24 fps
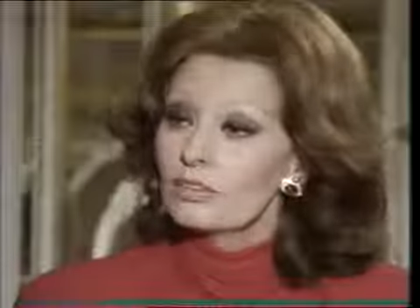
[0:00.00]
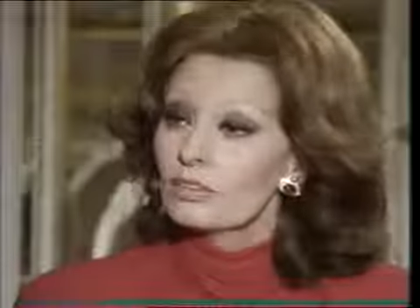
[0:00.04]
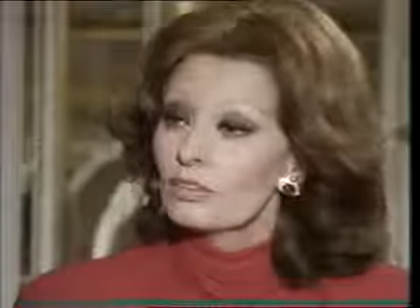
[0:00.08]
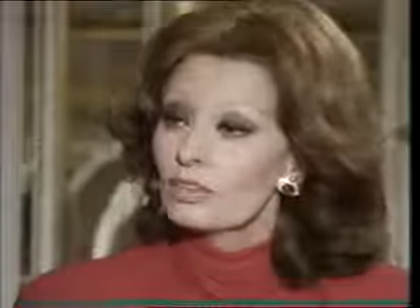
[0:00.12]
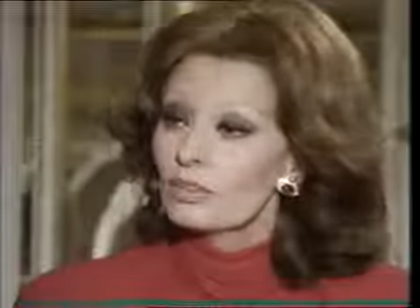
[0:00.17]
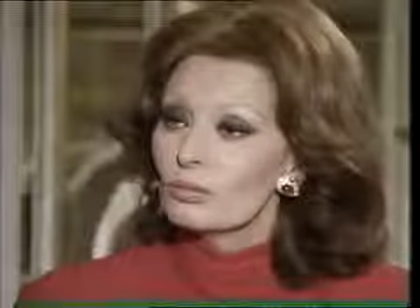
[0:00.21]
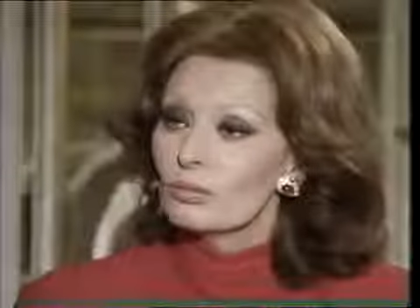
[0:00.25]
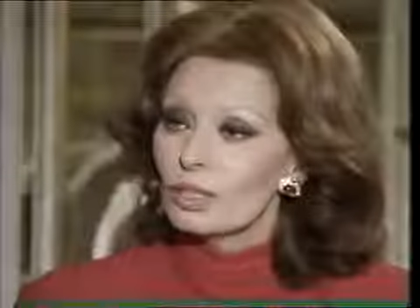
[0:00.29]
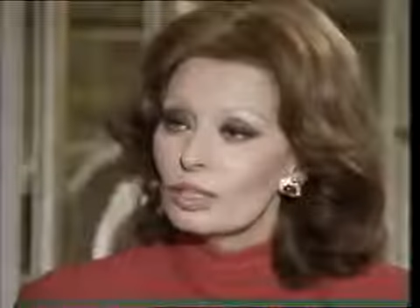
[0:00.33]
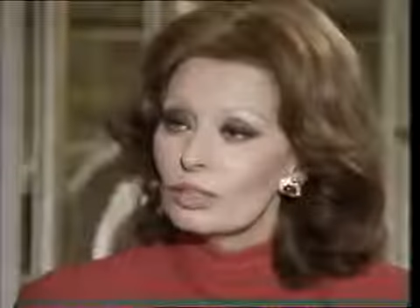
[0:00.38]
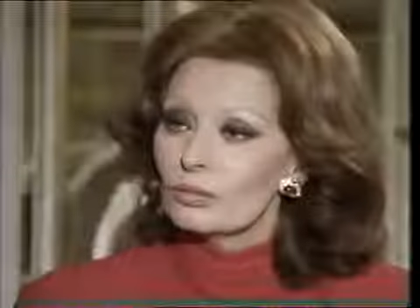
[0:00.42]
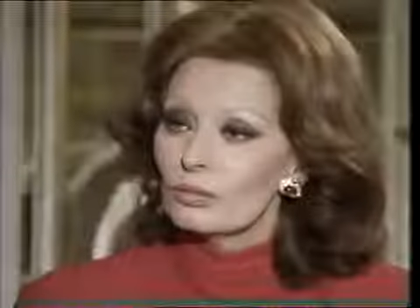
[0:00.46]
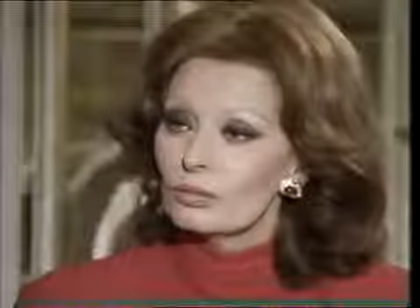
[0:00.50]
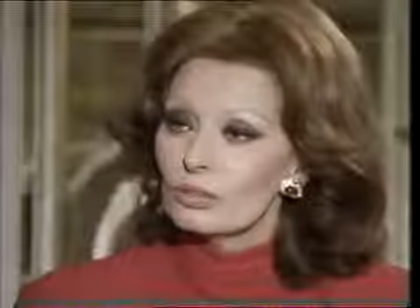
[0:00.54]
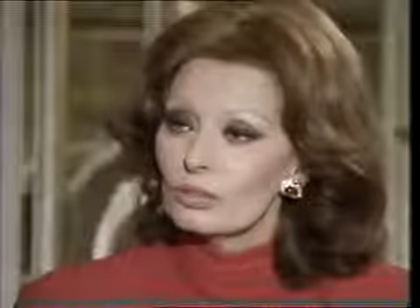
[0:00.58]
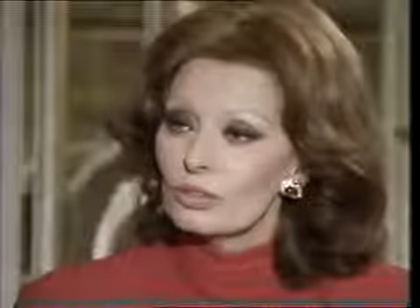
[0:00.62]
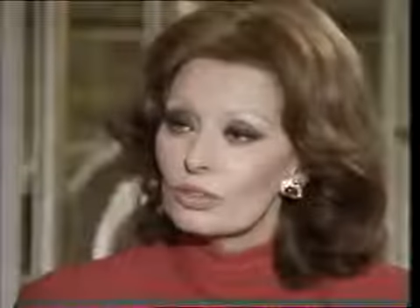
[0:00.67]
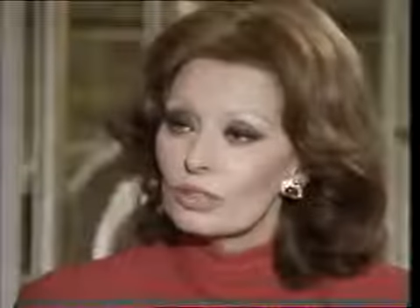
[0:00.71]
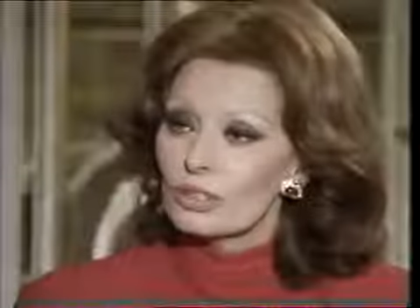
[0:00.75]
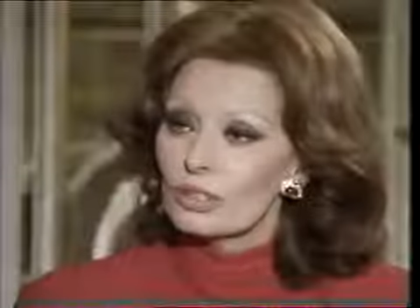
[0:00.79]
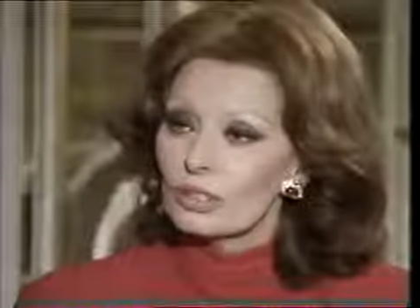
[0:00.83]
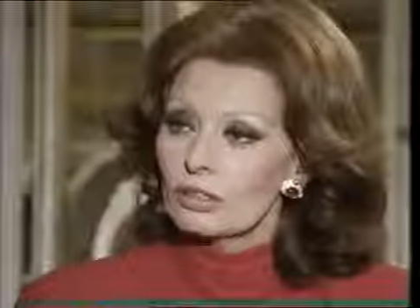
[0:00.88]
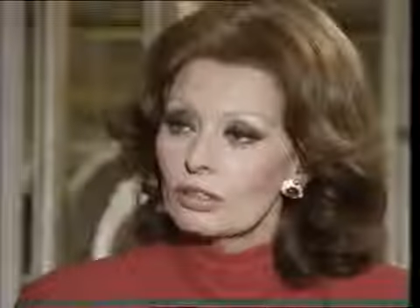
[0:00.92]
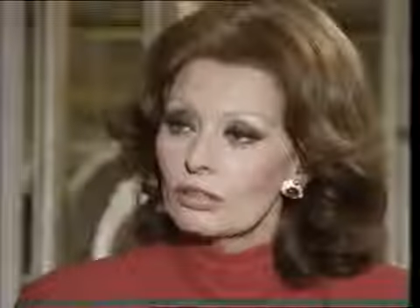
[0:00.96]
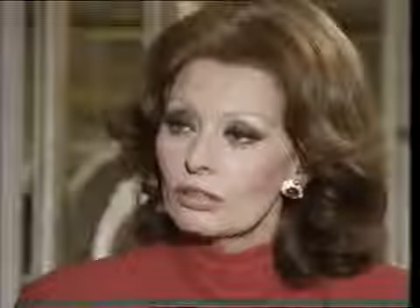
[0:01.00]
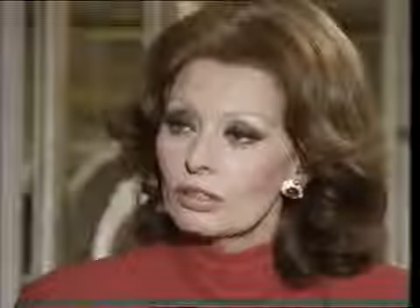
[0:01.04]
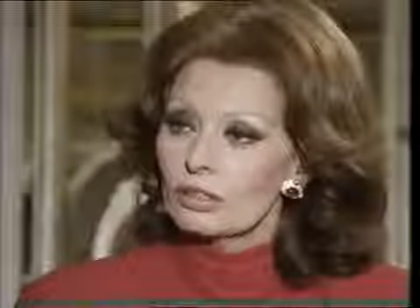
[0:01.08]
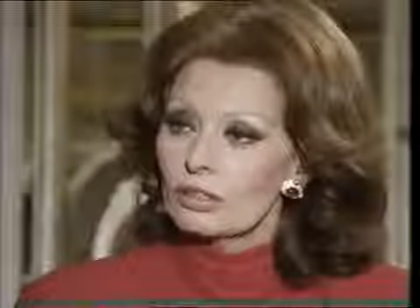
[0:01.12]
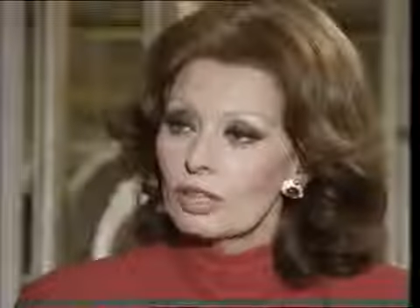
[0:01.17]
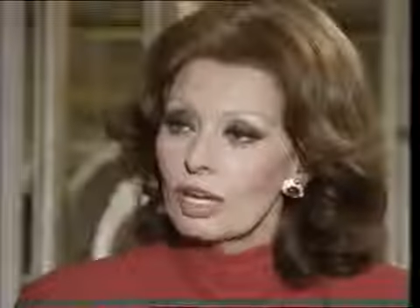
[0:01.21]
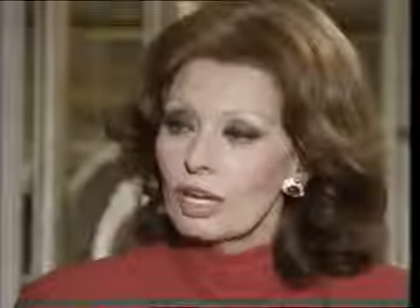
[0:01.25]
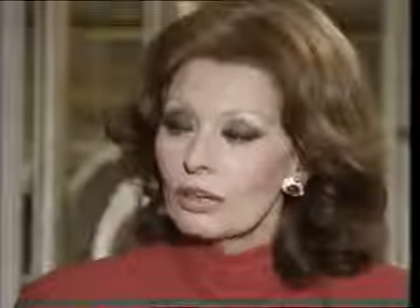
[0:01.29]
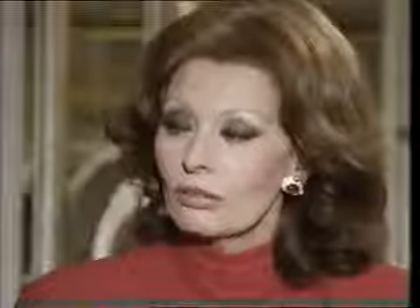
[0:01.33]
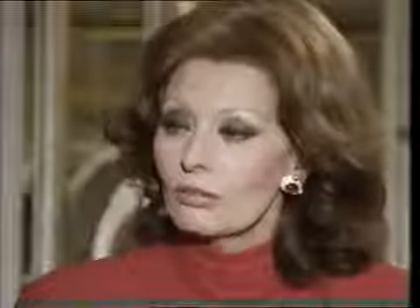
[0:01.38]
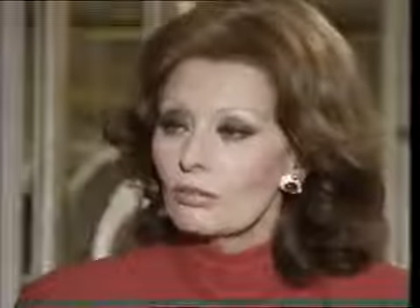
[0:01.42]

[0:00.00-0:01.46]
two wonderful children now.